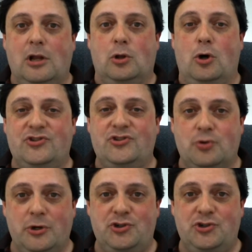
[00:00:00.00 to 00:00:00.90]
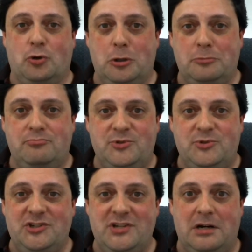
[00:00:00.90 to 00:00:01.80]
long story short,
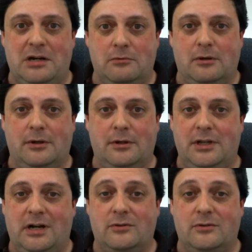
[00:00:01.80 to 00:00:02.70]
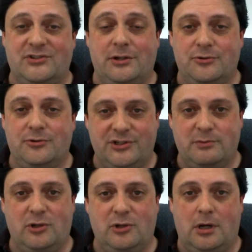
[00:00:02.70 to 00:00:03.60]
she's not really a novelist. I know she has
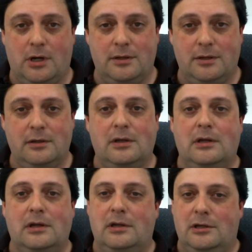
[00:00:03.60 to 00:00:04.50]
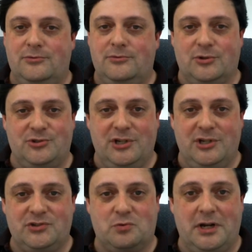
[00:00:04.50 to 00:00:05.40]
a blog, so she
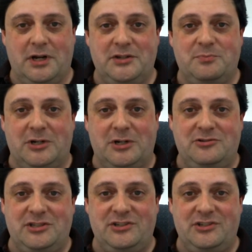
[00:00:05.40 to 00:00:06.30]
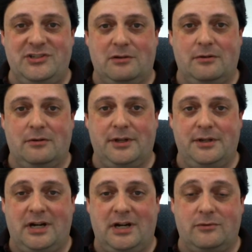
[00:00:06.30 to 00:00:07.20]
does write, but she's not really a
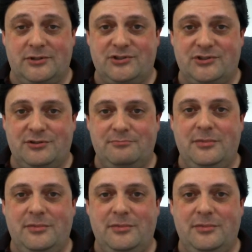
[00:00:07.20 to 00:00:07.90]
novelist.